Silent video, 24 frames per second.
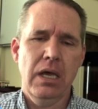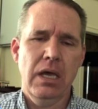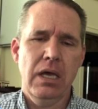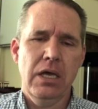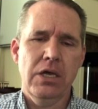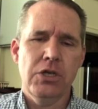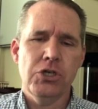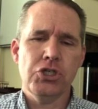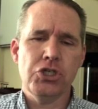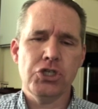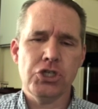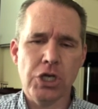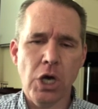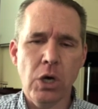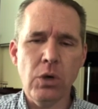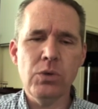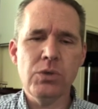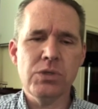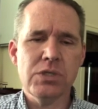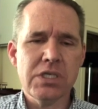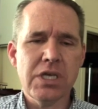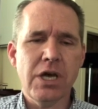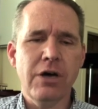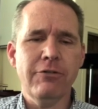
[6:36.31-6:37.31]

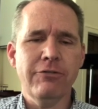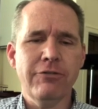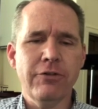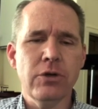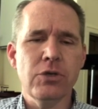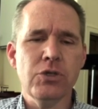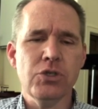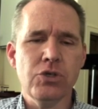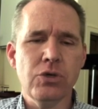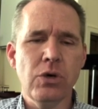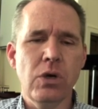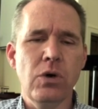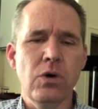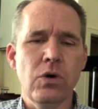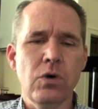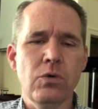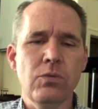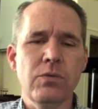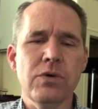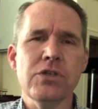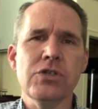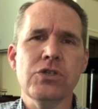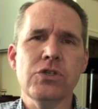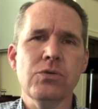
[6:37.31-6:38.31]
Shows self-control
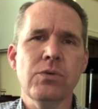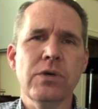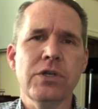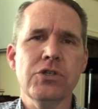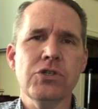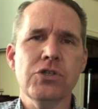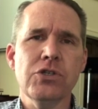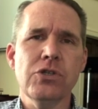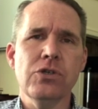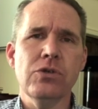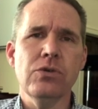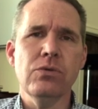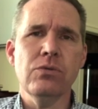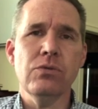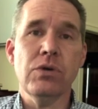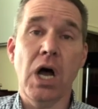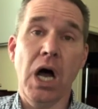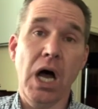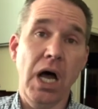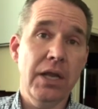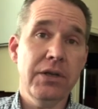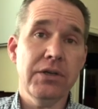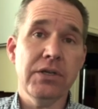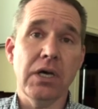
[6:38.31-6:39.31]
was switched to
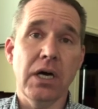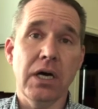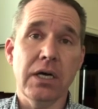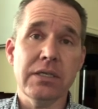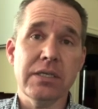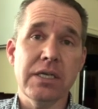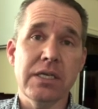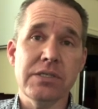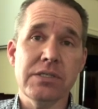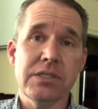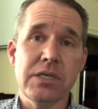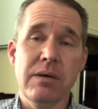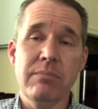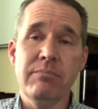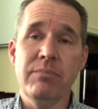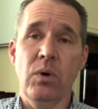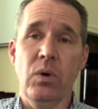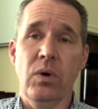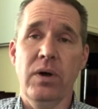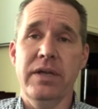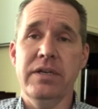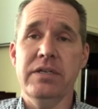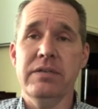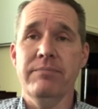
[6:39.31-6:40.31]
conduct at some
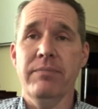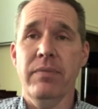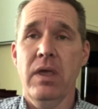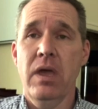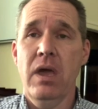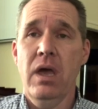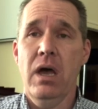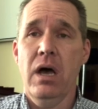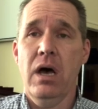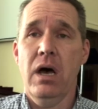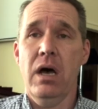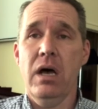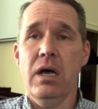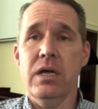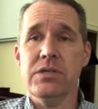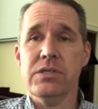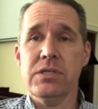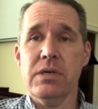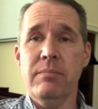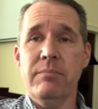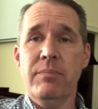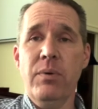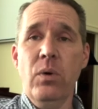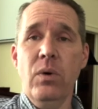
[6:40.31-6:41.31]
point.
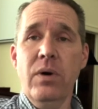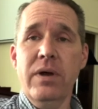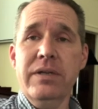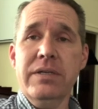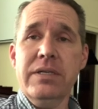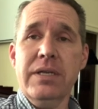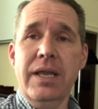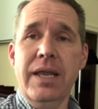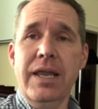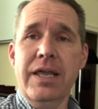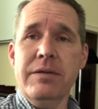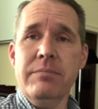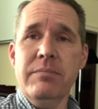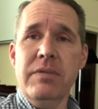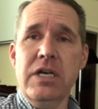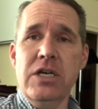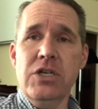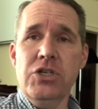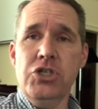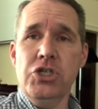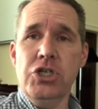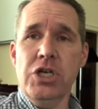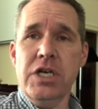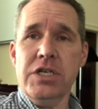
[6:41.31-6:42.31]
Let me
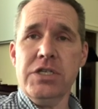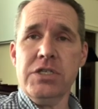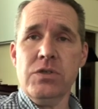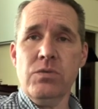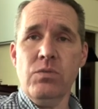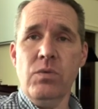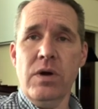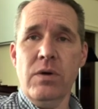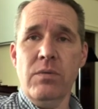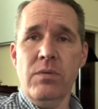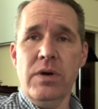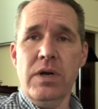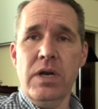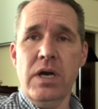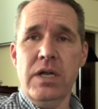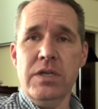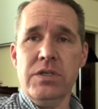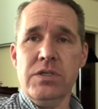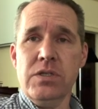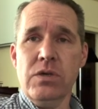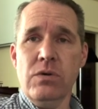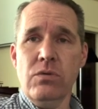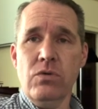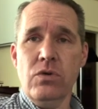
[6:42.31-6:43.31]
adjust where we're
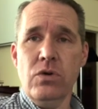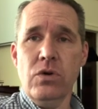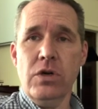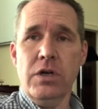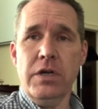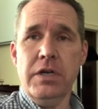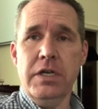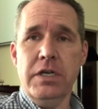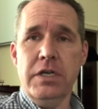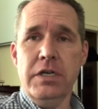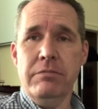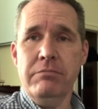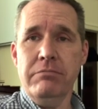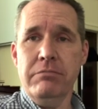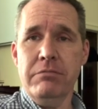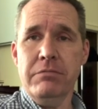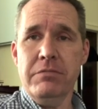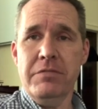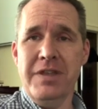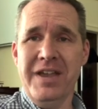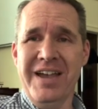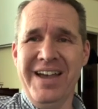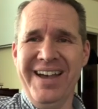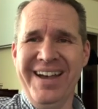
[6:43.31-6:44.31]
not so crooked.
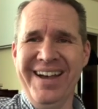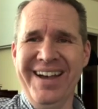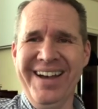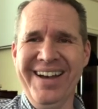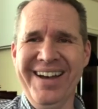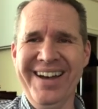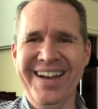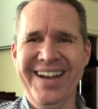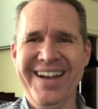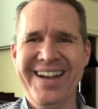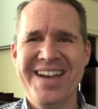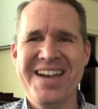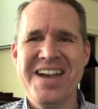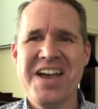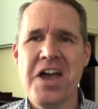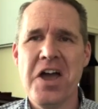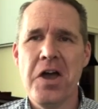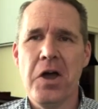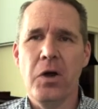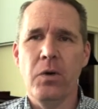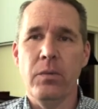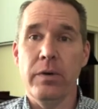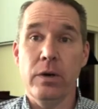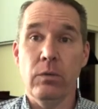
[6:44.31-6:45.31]

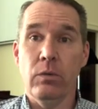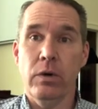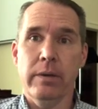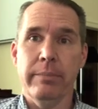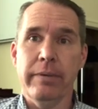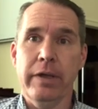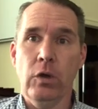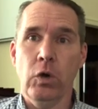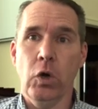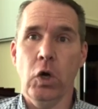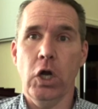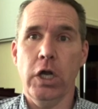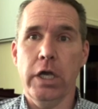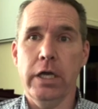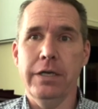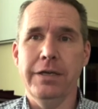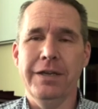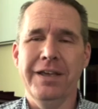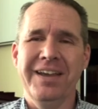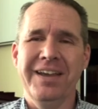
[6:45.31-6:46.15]
We don't want to be crooked.